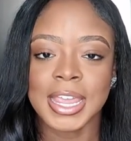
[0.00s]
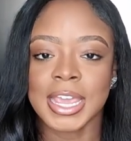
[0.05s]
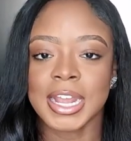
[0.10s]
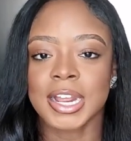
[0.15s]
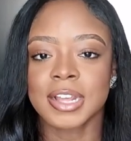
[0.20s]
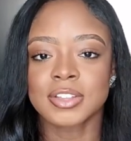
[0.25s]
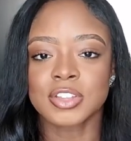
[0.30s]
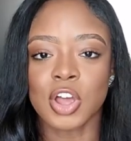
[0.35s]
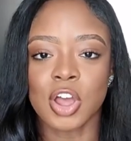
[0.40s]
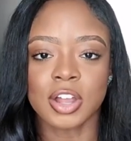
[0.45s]
And
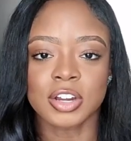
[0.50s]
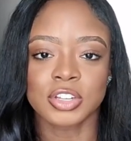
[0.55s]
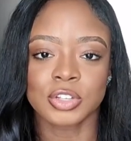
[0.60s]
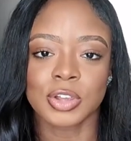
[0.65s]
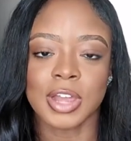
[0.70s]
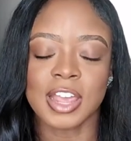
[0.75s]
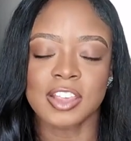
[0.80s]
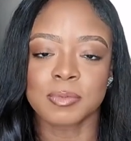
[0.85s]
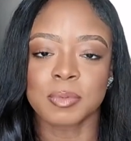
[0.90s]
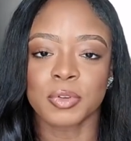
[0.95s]
I talked to
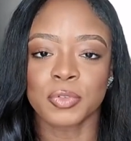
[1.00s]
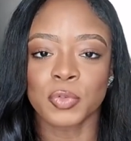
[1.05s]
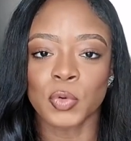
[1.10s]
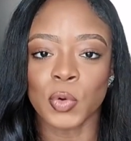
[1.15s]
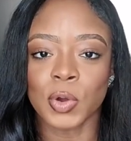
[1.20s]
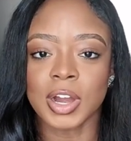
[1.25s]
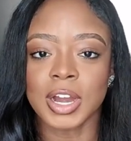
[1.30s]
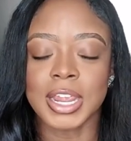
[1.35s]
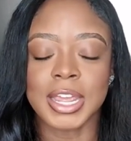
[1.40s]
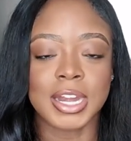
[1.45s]
you guys
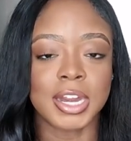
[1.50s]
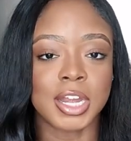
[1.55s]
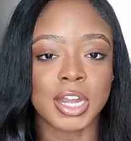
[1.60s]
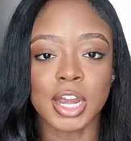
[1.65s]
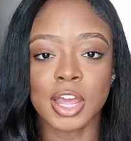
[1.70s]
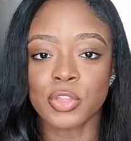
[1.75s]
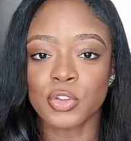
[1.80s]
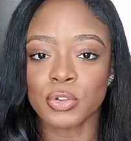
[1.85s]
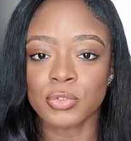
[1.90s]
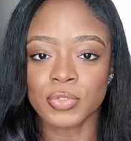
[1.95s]
before in
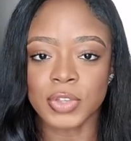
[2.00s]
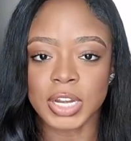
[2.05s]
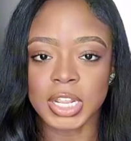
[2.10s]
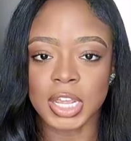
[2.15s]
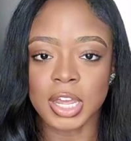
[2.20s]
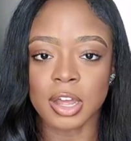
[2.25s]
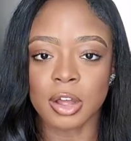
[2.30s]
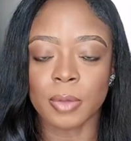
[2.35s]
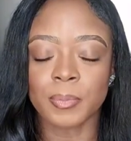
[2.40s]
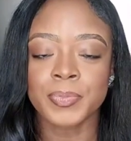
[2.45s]
another
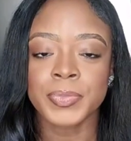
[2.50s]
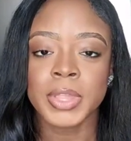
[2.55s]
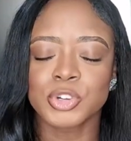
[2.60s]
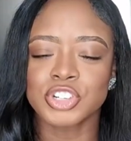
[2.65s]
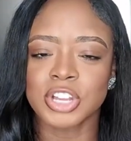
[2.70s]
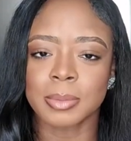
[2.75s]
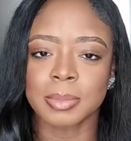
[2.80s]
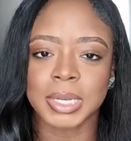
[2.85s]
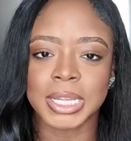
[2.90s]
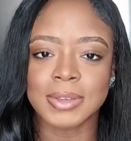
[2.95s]
video, which
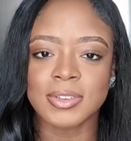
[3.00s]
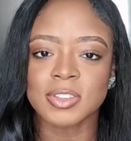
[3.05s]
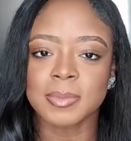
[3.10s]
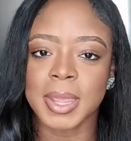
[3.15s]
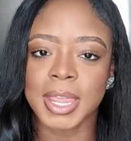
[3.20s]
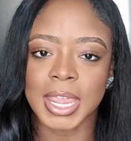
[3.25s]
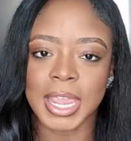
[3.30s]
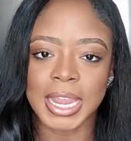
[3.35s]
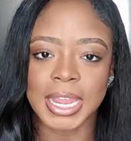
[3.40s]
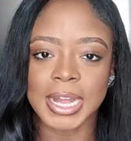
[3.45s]
I believe is
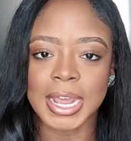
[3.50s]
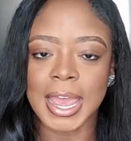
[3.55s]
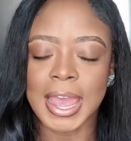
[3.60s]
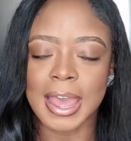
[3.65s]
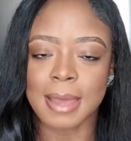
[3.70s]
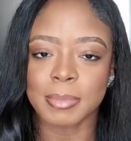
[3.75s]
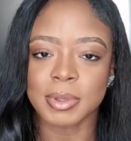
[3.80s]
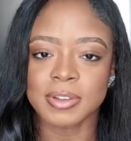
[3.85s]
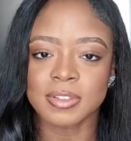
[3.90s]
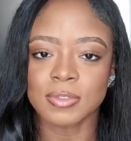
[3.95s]
my 8
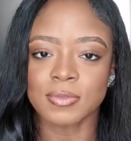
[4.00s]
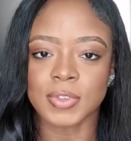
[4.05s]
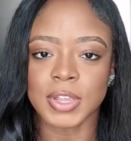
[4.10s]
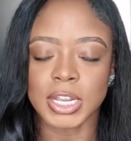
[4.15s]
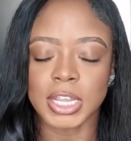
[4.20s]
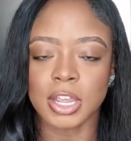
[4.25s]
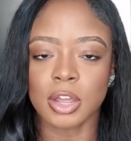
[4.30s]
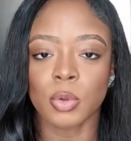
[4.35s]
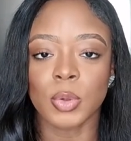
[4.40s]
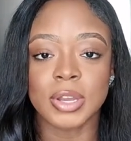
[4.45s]
habits
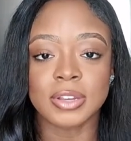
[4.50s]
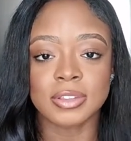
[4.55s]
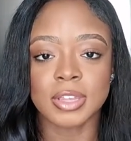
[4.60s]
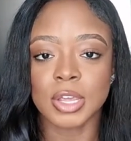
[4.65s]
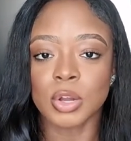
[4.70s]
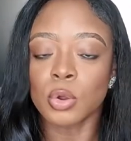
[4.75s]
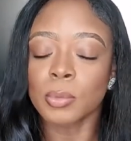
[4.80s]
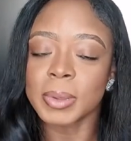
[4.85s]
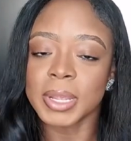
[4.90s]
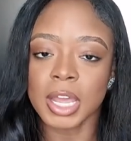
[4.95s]
video.
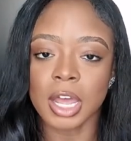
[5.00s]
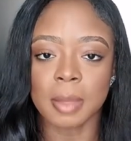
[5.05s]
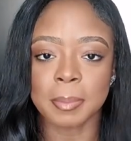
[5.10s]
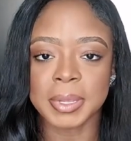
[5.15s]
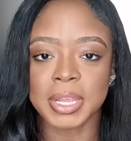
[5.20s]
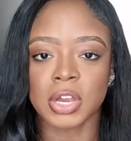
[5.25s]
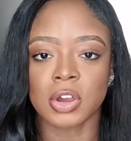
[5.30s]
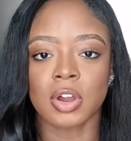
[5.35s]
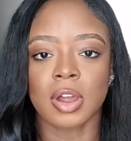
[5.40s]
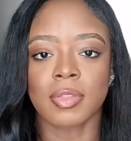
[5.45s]
It'll be up
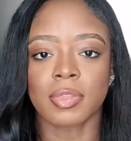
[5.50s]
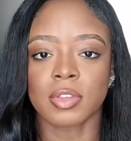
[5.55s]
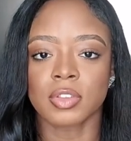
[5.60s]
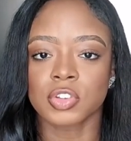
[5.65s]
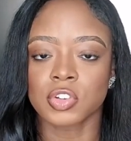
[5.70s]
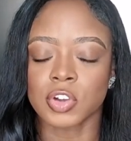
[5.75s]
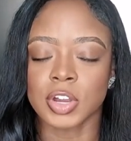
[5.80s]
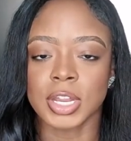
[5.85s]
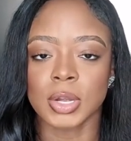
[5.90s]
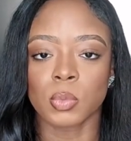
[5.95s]
here on the
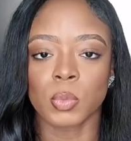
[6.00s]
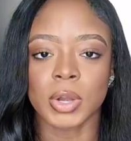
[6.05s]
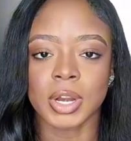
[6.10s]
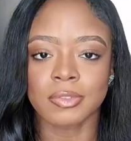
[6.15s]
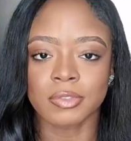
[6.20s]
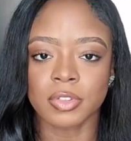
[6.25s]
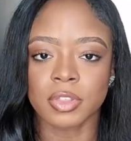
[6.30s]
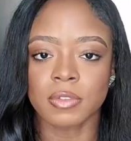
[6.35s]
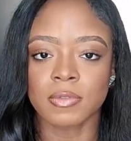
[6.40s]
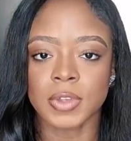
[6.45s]
screen,
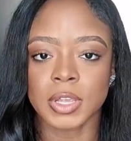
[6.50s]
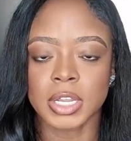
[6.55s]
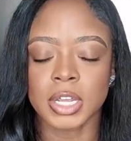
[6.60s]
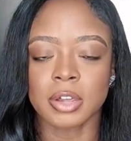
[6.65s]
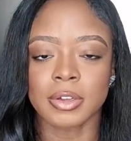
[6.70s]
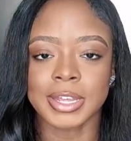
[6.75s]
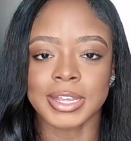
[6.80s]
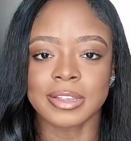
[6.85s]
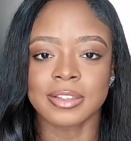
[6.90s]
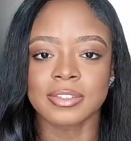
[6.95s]
whatever the video
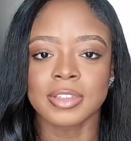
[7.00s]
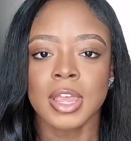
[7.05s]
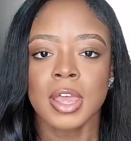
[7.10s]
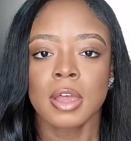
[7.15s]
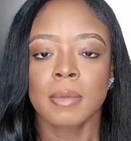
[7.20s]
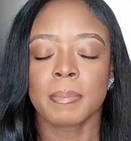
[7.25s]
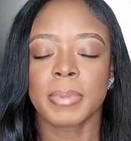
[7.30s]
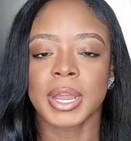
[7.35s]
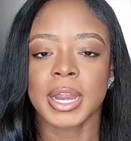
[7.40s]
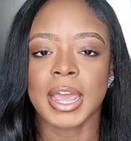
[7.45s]
is,
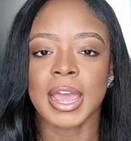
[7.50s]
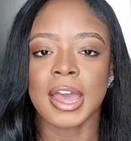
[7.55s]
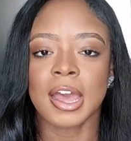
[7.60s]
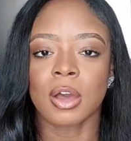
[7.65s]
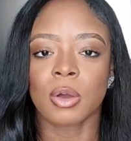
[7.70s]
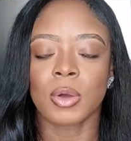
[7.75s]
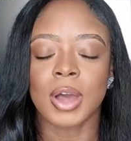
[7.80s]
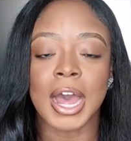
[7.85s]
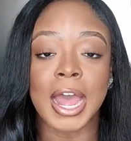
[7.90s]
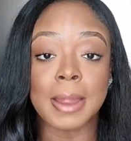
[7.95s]
but
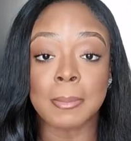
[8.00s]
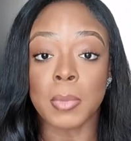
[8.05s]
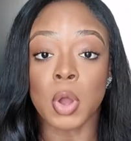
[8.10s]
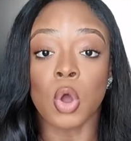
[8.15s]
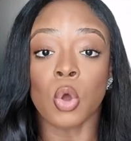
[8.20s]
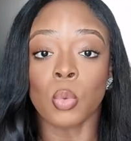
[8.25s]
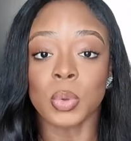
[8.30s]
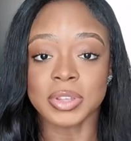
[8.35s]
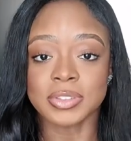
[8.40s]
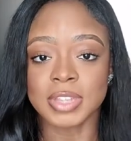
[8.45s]
how I'm
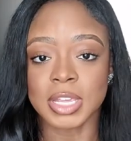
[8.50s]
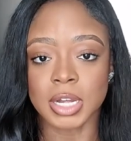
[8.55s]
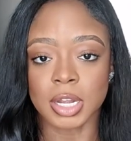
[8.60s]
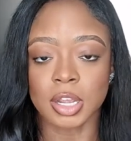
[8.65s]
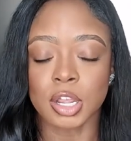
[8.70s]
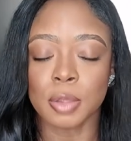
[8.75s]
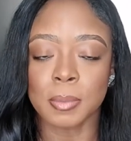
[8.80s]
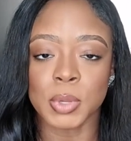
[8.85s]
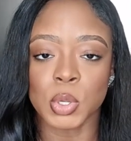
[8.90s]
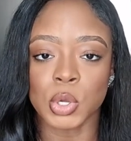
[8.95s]
always in a
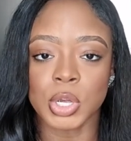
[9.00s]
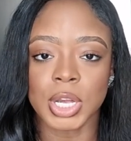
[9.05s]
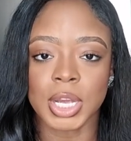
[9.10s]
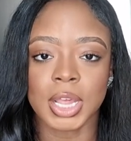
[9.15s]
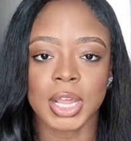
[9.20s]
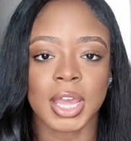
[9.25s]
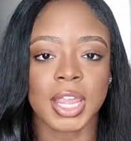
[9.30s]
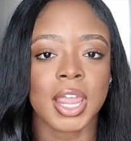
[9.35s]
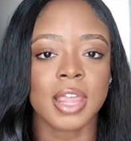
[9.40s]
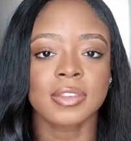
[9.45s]
community.
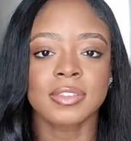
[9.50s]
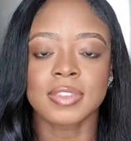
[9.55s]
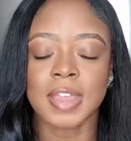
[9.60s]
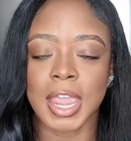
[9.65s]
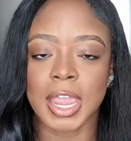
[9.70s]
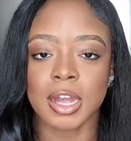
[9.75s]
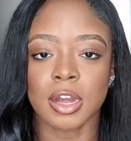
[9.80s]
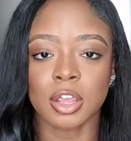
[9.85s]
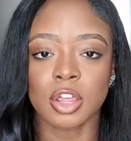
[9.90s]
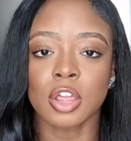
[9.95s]
Like I
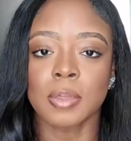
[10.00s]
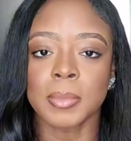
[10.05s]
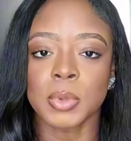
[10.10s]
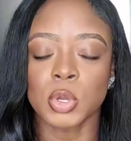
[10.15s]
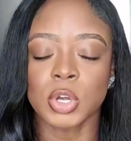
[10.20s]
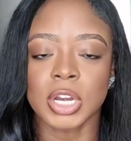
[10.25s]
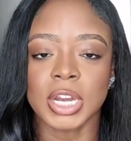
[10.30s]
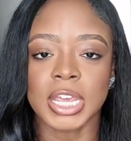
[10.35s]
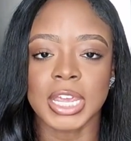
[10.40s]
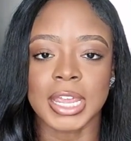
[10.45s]
stay in a
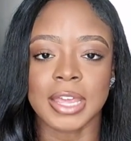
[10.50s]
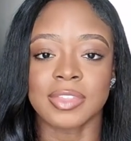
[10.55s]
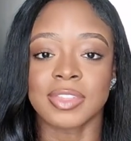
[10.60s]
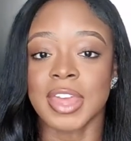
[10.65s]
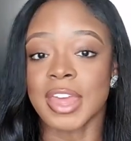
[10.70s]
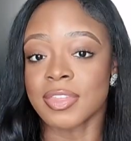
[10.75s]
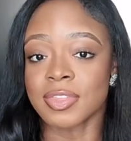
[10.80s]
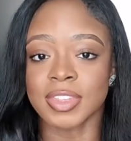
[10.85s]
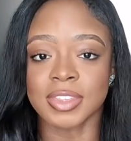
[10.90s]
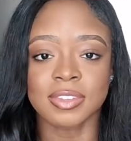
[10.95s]
community,
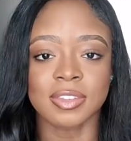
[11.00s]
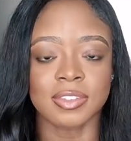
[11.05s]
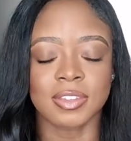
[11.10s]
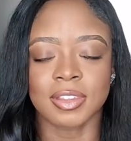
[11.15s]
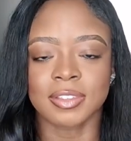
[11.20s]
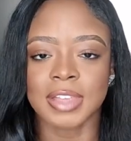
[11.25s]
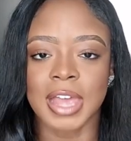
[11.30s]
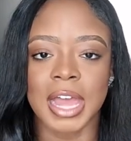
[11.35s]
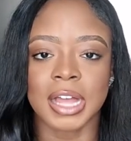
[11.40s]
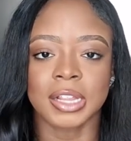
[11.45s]
and this is
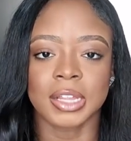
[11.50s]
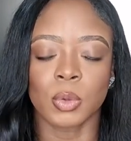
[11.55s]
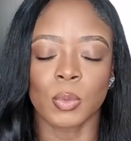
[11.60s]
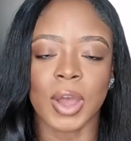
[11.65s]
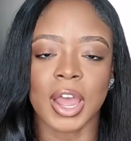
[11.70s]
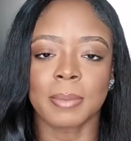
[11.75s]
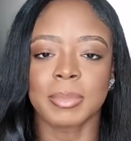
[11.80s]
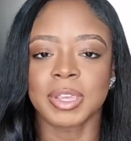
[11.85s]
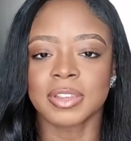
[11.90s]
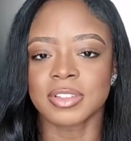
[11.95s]
exactly
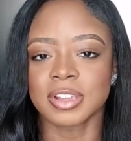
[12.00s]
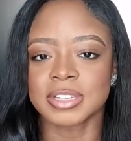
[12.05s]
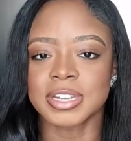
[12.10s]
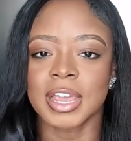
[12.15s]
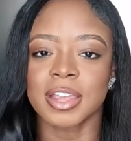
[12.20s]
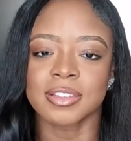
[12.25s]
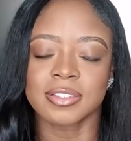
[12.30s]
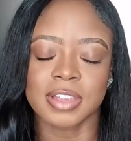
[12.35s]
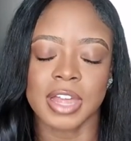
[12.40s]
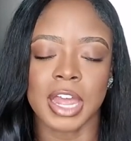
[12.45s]
why, because it
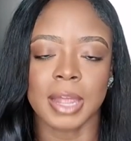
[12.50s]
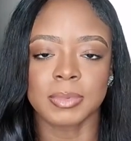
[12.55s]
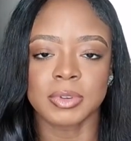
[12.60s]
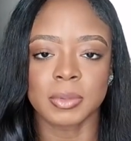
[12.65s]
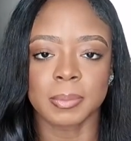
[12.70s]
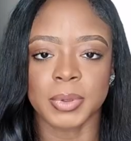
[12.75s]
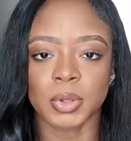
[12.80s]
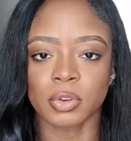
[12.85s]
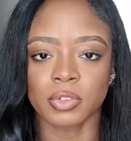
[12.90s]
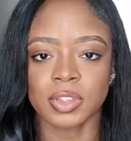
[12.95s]
takes time to
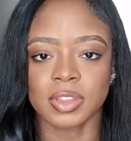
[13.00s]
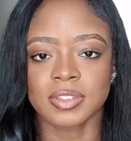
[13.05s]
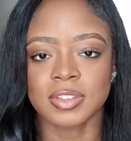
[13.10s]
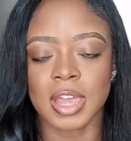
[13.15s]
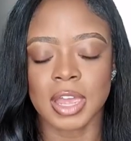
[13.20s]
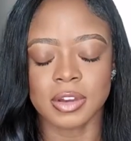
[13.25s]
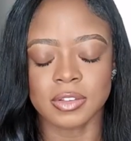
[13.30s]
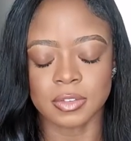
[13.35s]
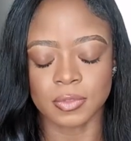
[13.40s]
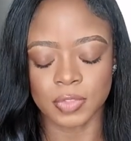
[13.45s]
build these
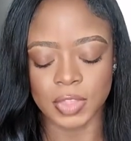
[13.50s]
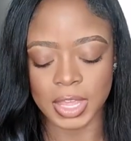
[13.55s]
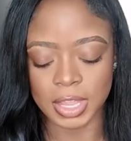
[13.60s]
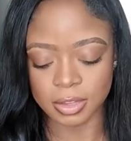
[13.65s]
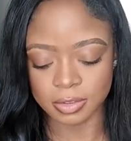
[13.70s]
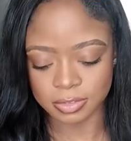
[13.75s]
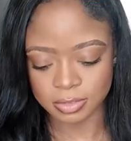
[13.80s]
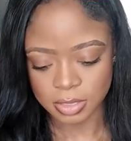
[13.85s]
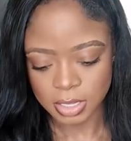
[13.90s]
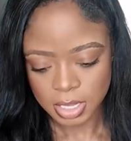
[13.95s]
kinds of
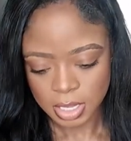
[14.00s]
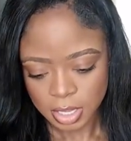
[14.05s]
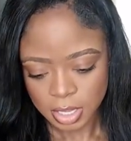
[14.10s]
things.